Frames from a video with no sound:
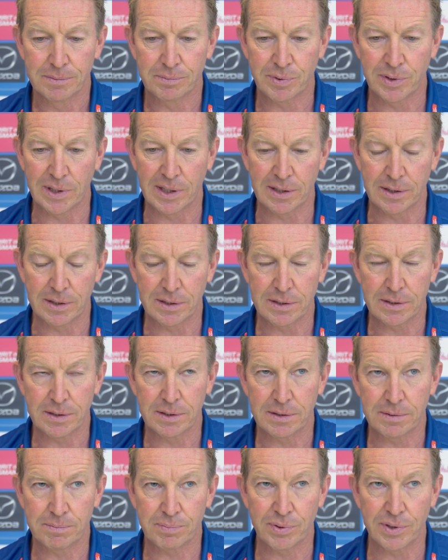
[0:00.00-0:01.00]
pretty
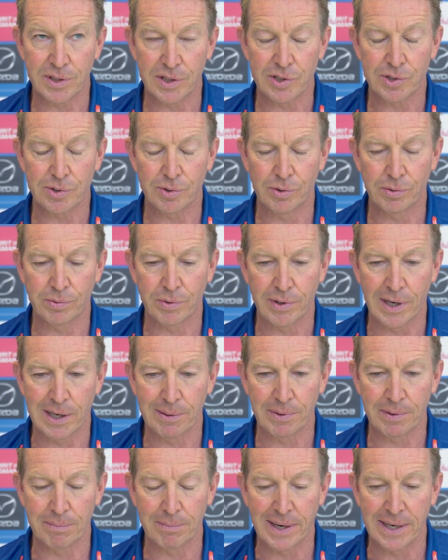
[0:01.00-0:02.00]
sure we were
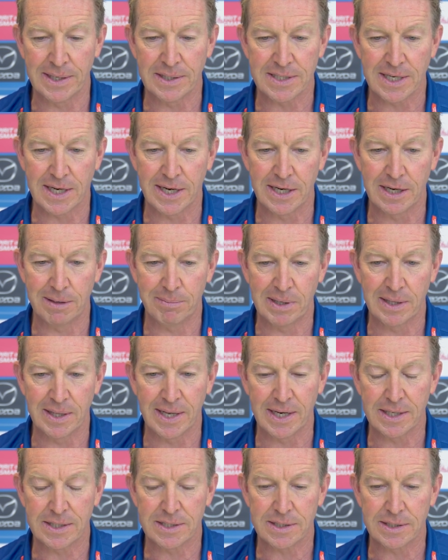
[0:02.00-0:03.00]
able to maintain him in
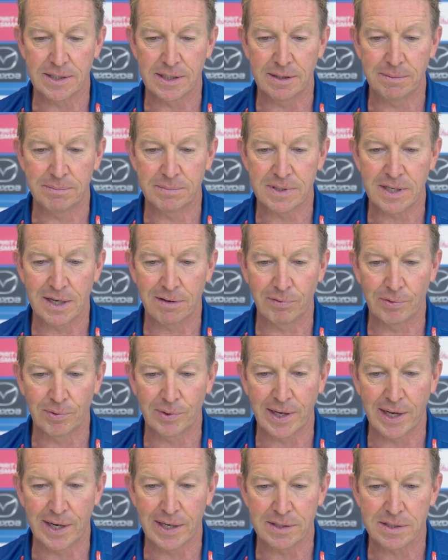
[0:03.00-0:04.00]
that team to have a
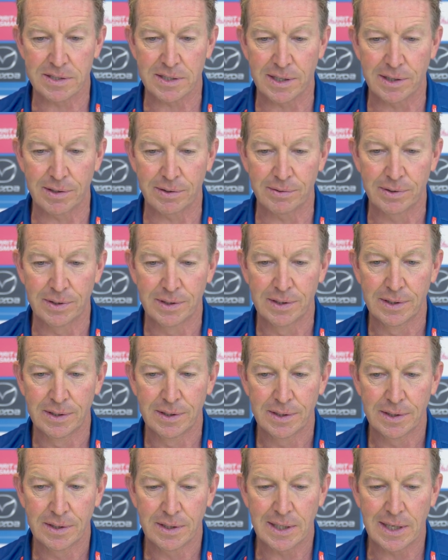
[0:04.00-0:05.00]
look at it. So,
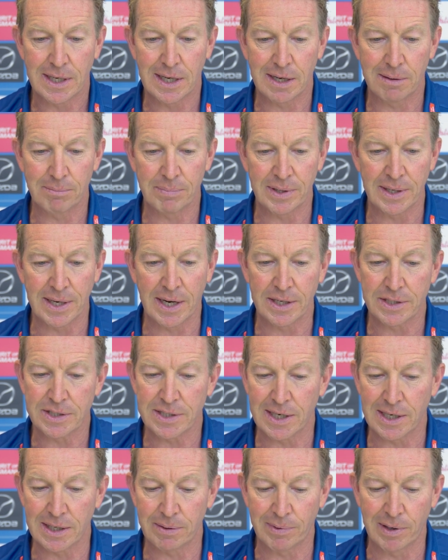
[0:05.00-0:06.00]
but no,
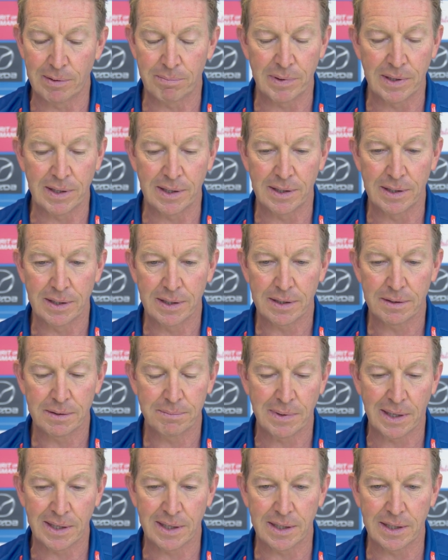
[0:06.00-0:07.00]
Charlie won't be
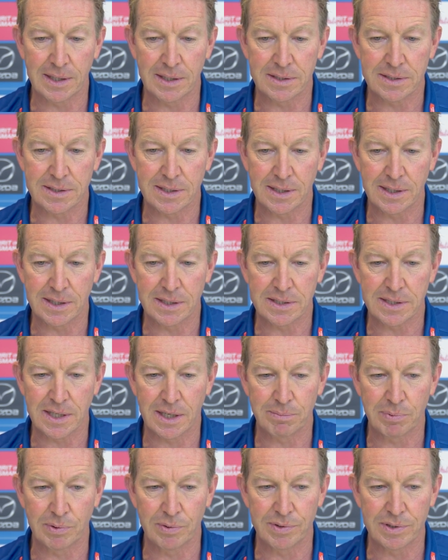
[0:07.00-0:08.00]
making his
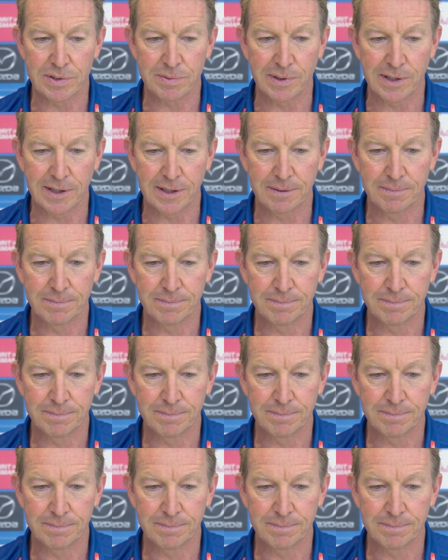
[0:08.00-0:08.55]
debut this week.